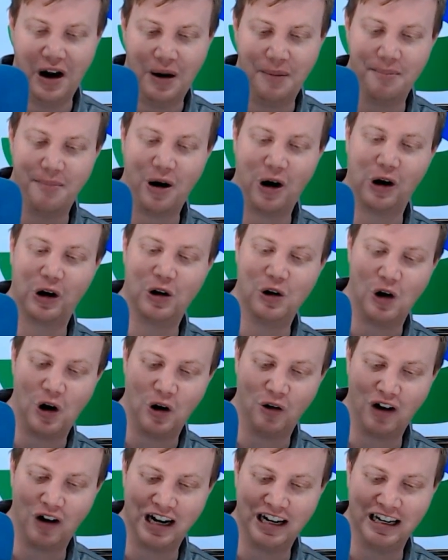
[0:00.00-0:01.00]
embargo
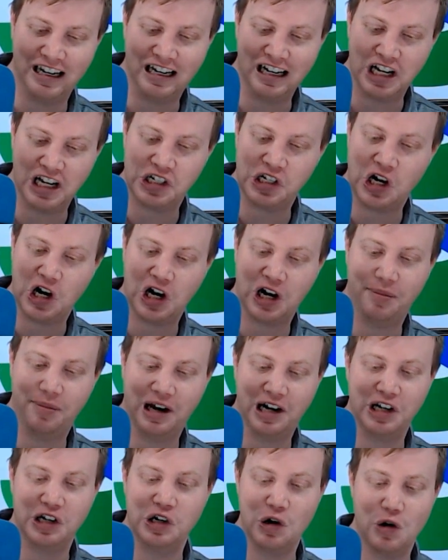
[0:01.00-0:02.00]
already and cannot talk
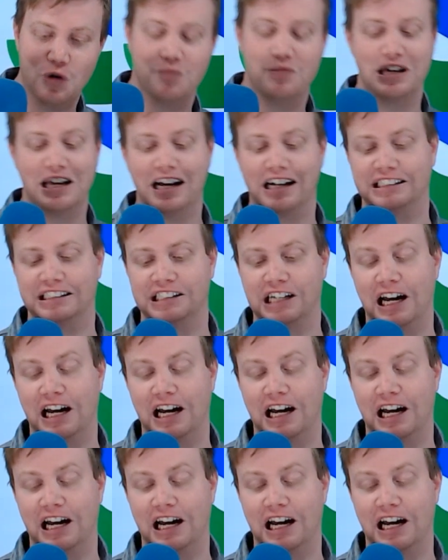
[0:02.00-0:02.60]
about it? No BS.